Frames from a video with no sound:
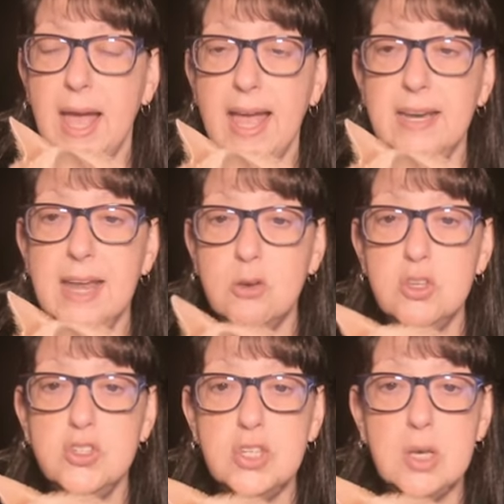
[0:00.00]
And now
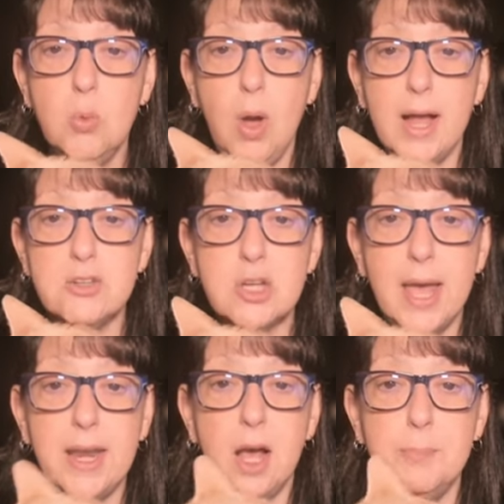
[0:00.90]
you see, watch,
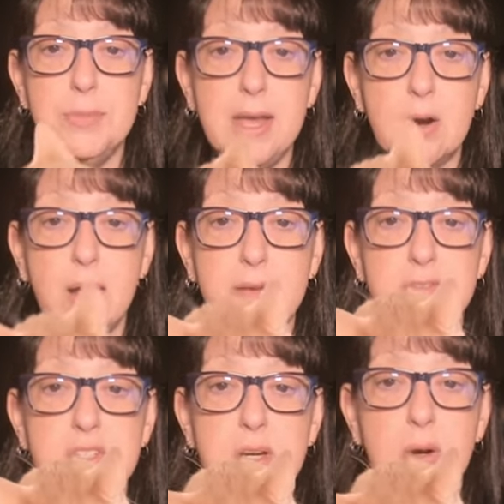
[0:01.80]
and up there I
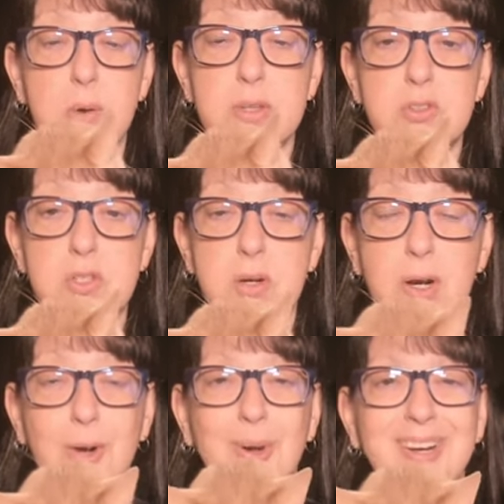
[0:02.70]
have 0 and 0.